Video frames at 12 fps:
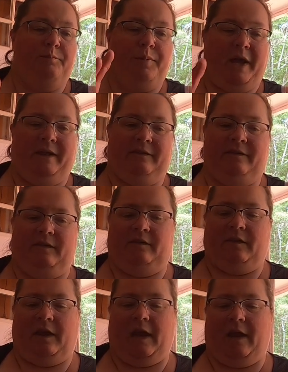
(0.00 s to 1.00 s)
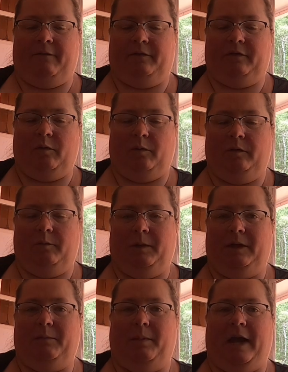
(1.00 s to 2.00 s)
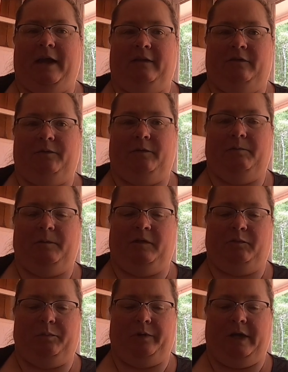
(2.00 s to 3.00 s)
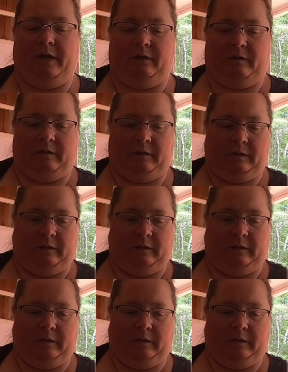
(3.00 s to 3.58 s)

bet, since I have sold them in the past for this brand.